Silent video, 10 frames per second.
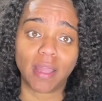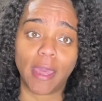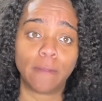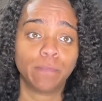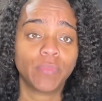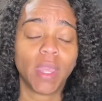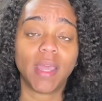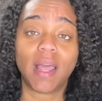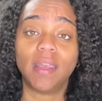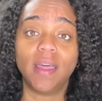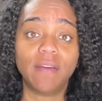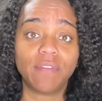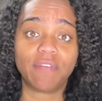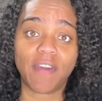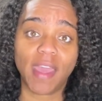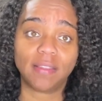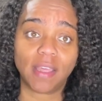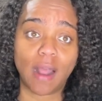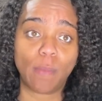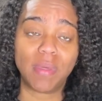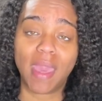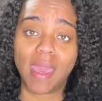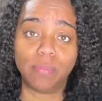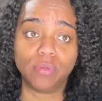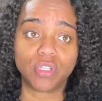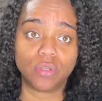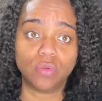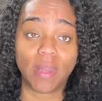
Like, and I love the fact that I'll be able to,